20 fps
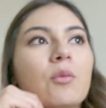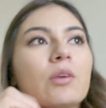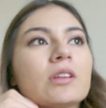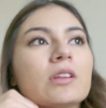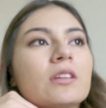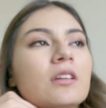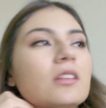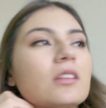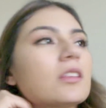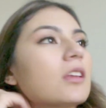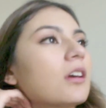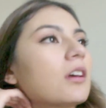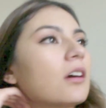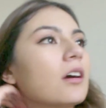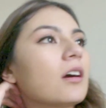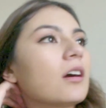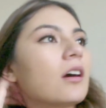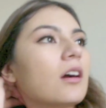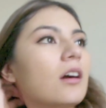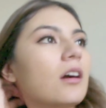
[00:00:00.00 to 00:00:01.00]
I went
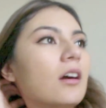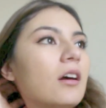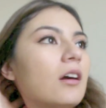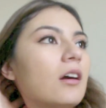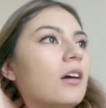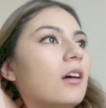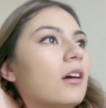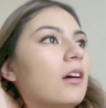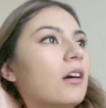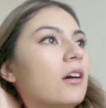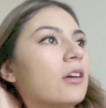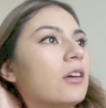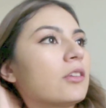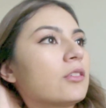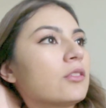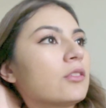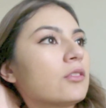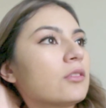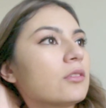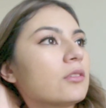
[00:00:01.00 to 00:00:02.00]

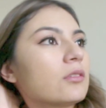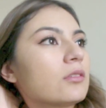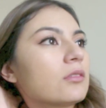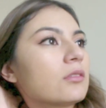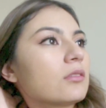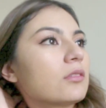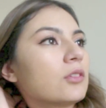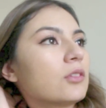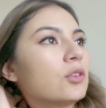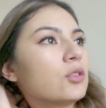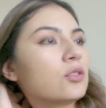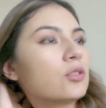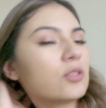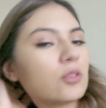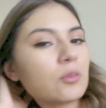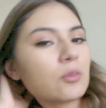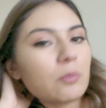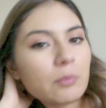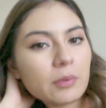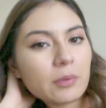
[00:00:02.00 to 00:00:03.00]
on
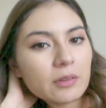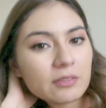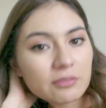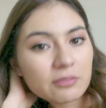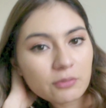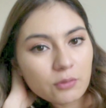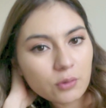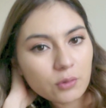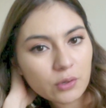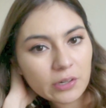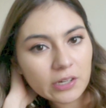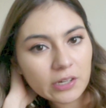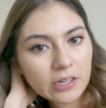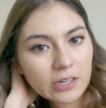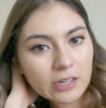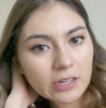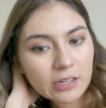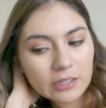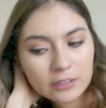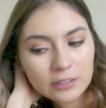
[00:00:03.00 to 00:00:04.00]
YouTube
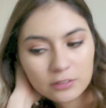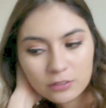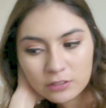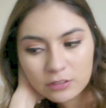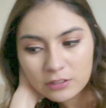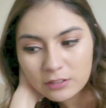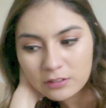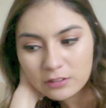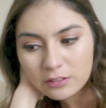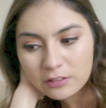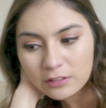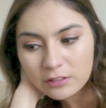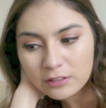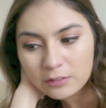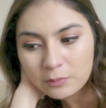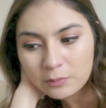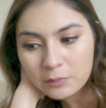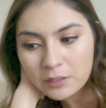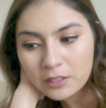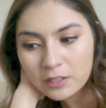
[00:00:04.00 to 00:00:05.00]
before I took this
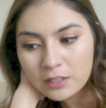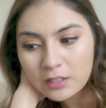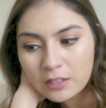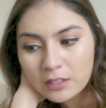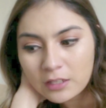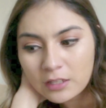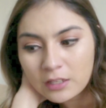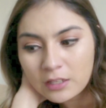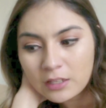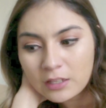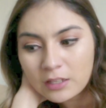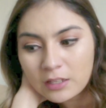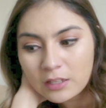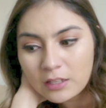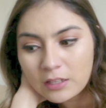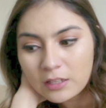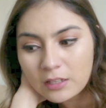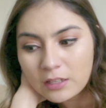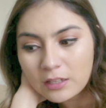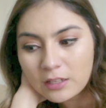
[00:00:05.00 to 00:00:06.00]
assessment,
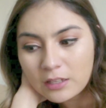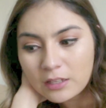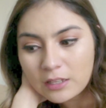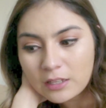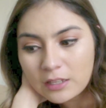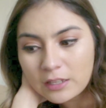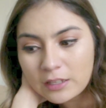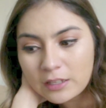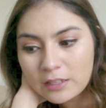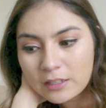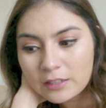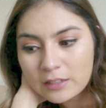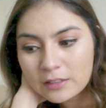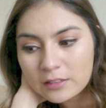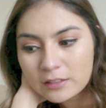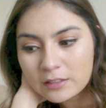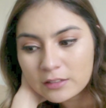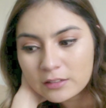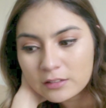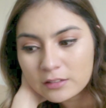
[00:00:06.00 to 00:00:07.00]

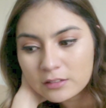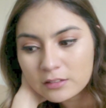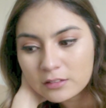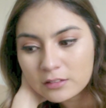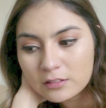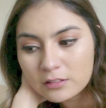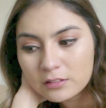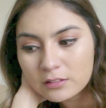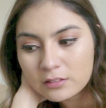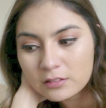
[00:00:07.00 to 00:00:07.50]
and